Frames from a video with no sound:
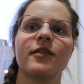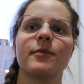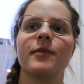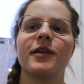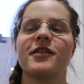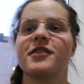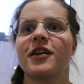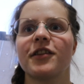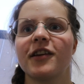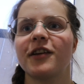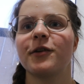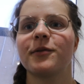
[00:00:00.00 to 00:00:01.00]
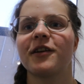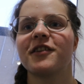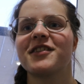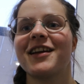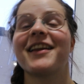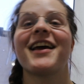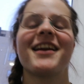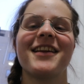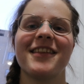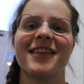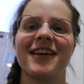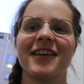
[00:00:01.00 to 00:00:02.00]
But it's not that I don't understand
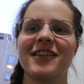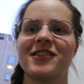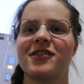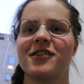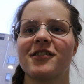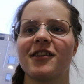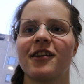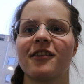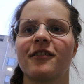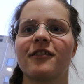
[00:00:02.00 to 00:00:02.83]
anything, it's just that